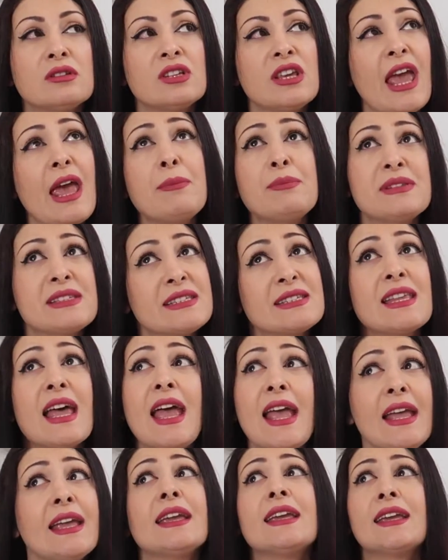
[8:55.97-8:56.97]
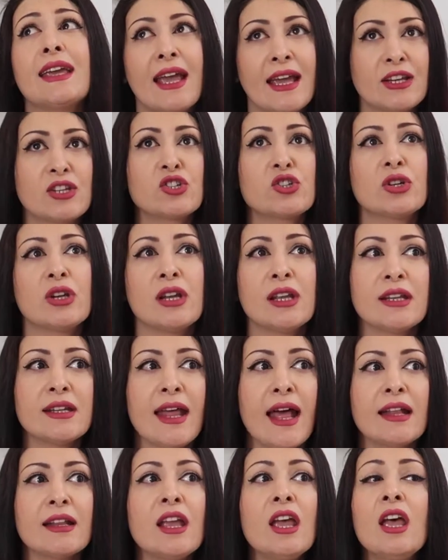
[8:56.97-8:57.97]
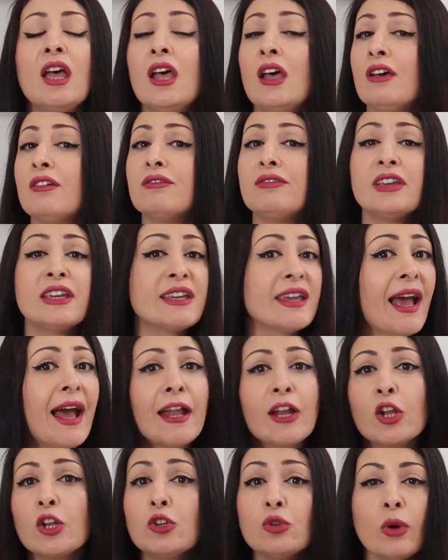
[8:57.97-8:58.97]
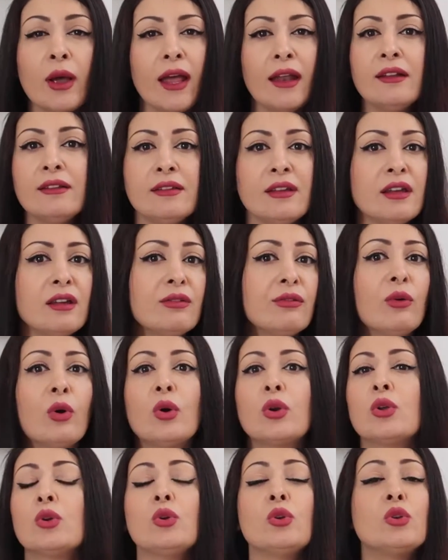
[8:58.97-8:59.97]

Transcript: kept saying actually that we cannot do anything for you.